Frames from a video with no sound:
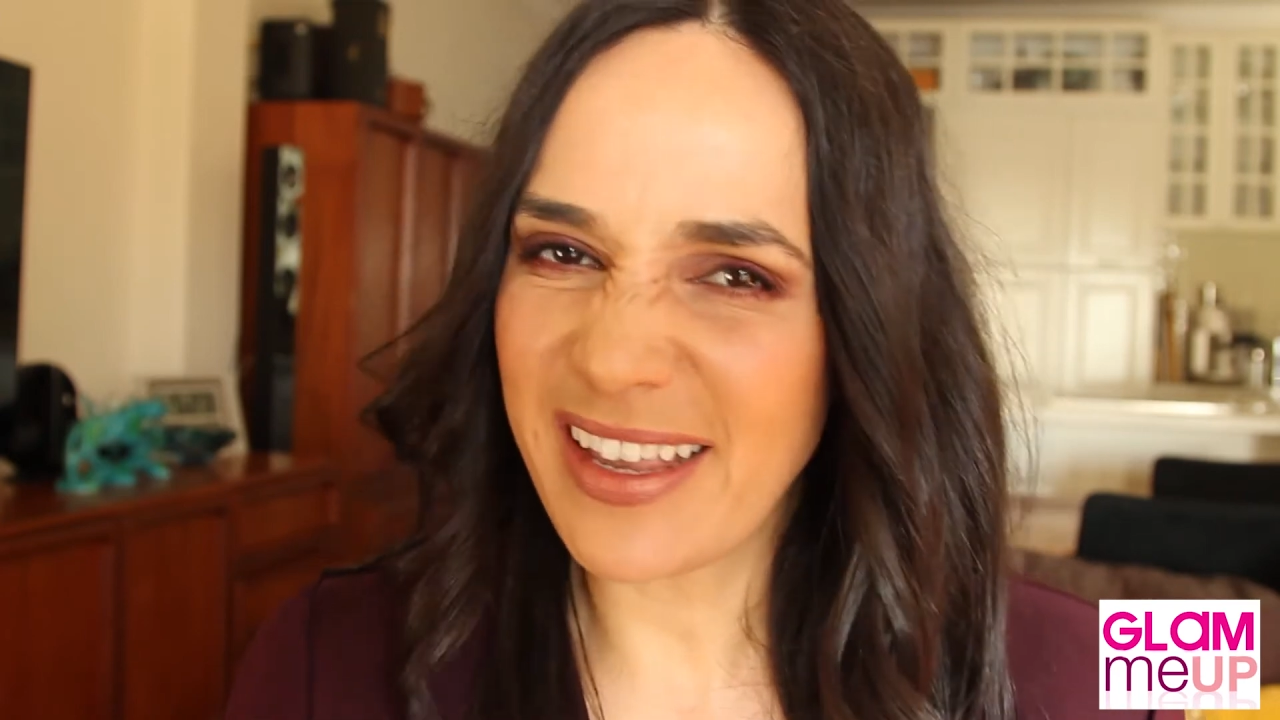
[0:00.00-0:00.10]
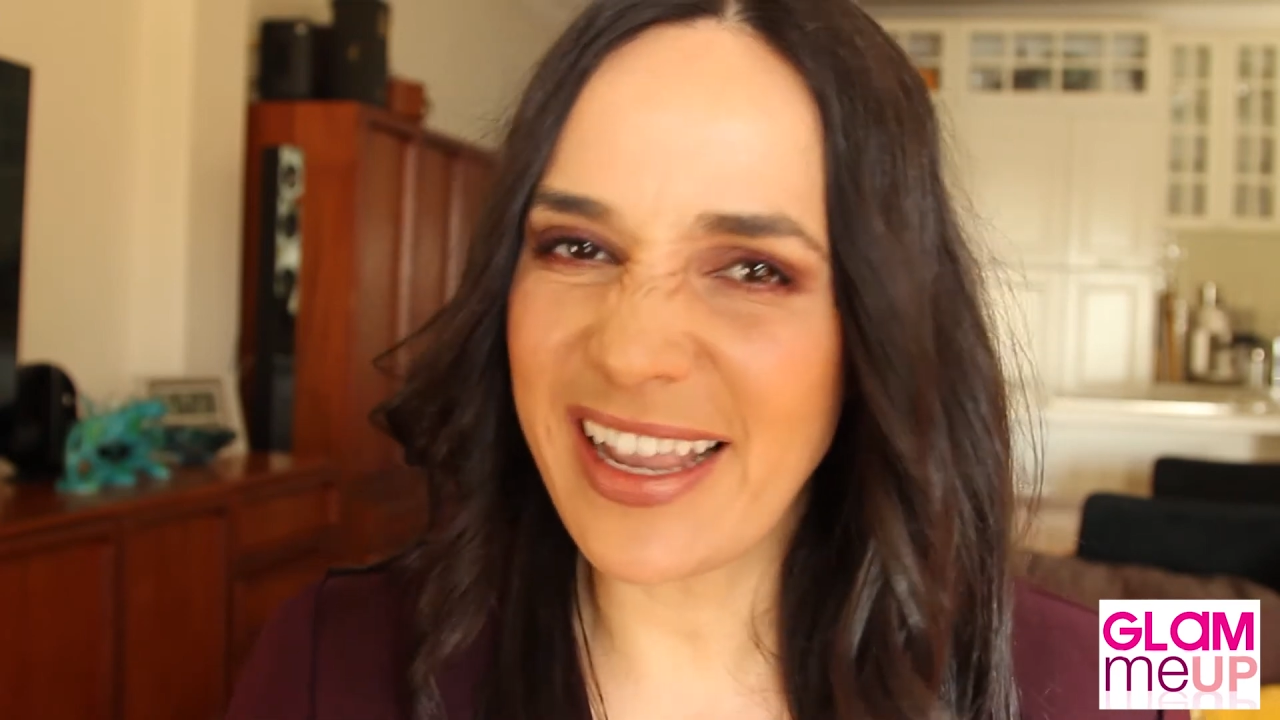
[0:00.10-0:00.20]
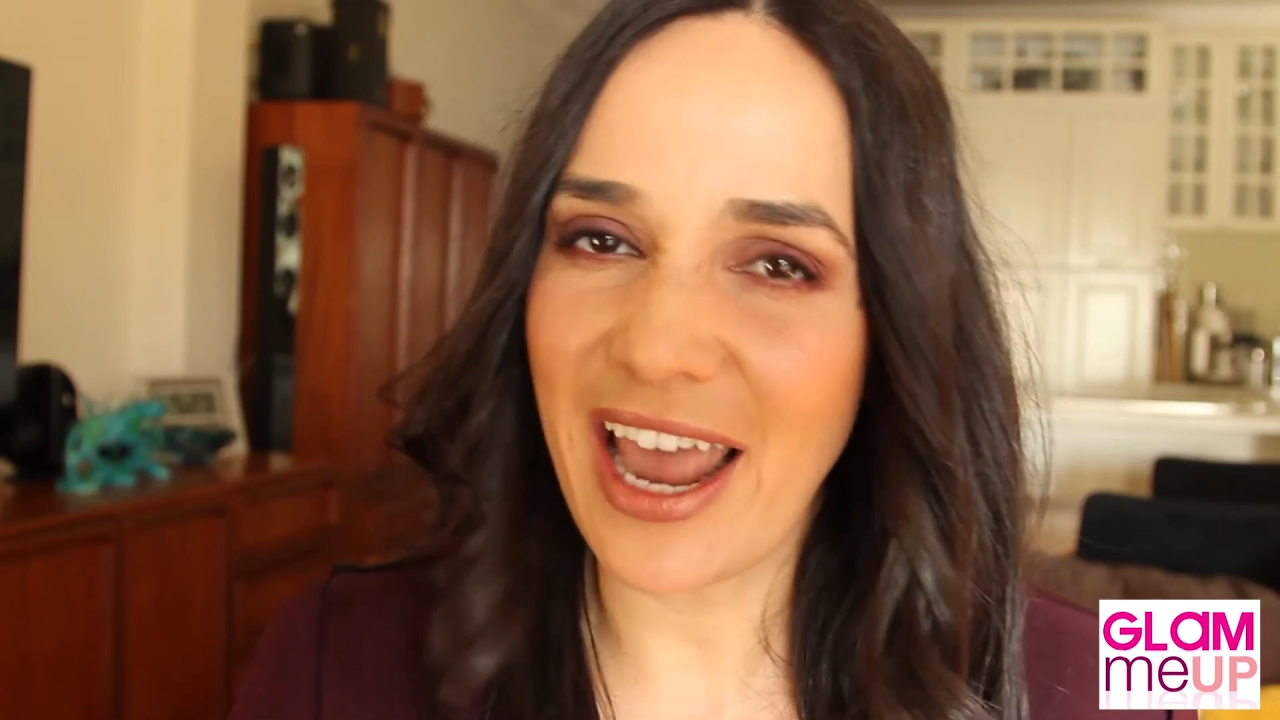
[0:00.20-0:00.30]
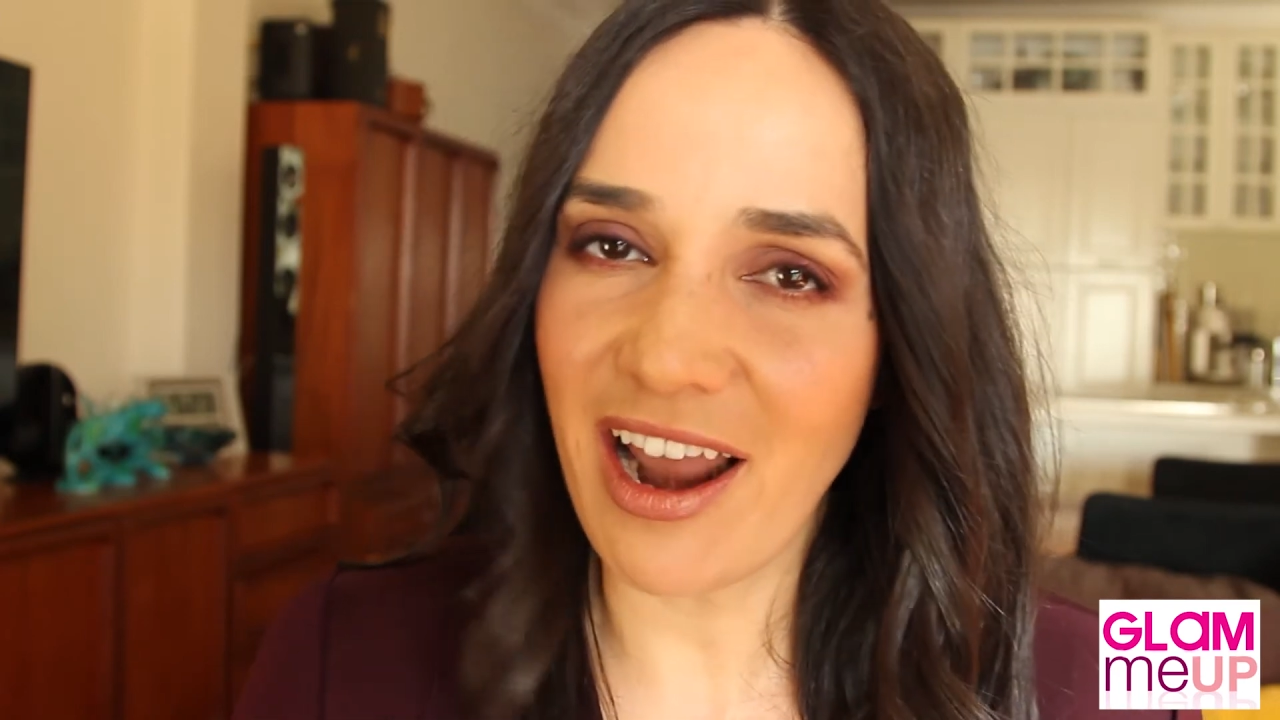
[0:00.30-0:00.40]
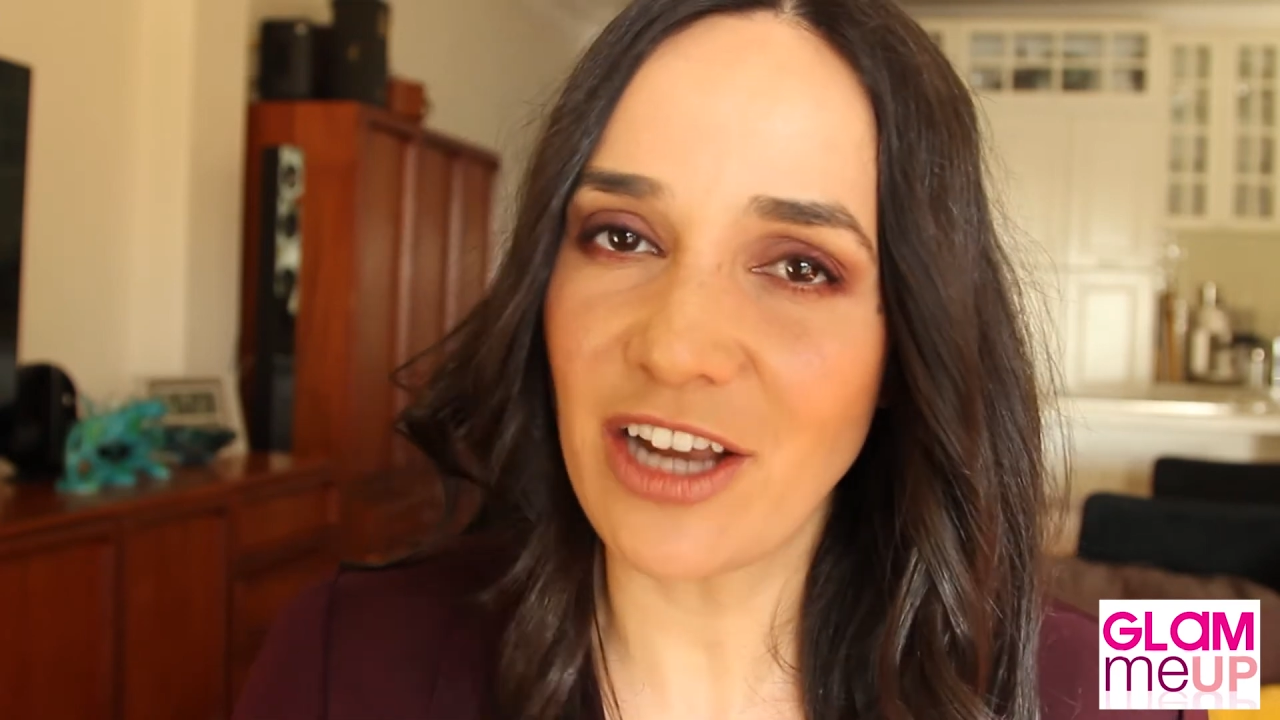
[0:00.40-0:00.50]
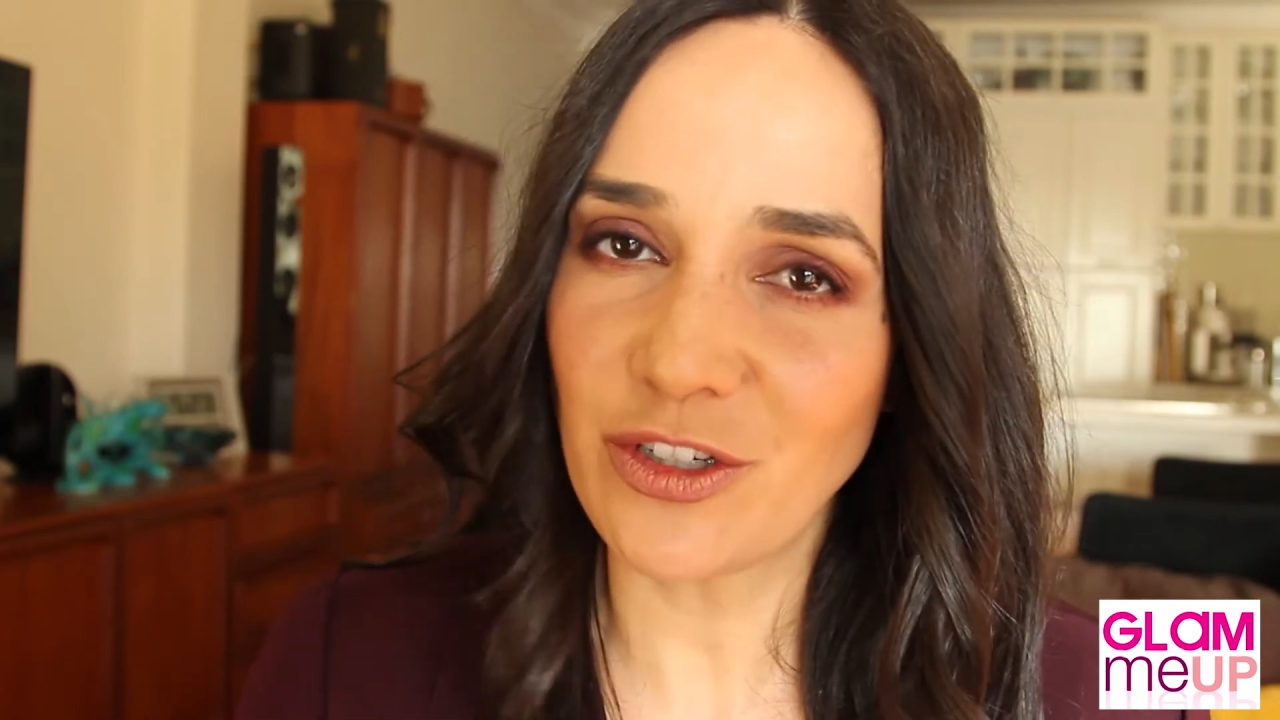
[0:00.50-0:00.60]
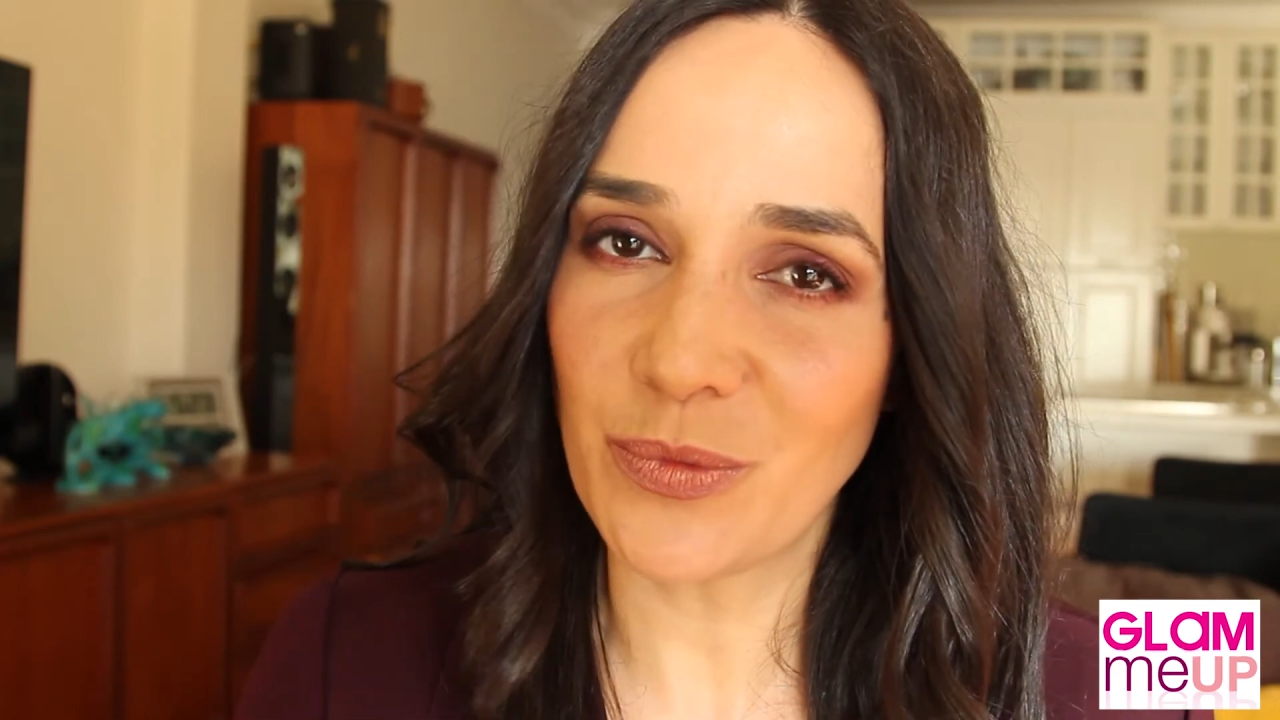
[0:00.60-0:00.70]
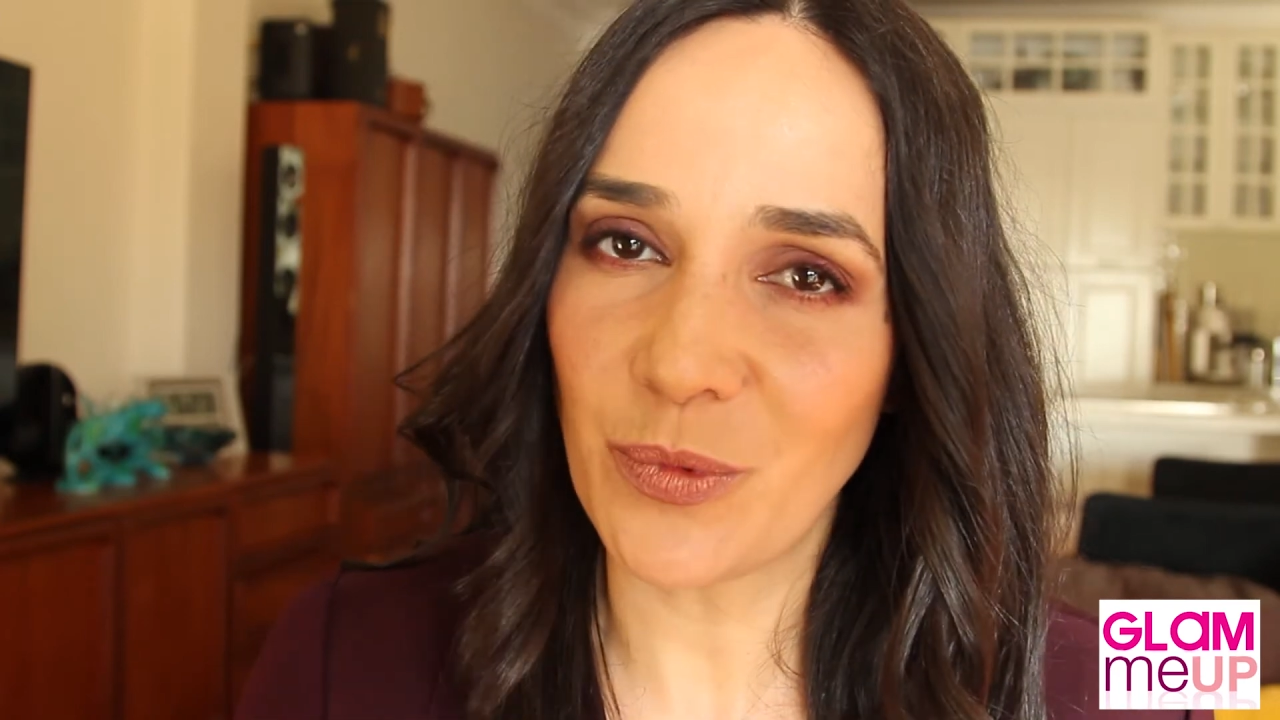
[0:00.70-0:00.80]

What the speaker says: can I do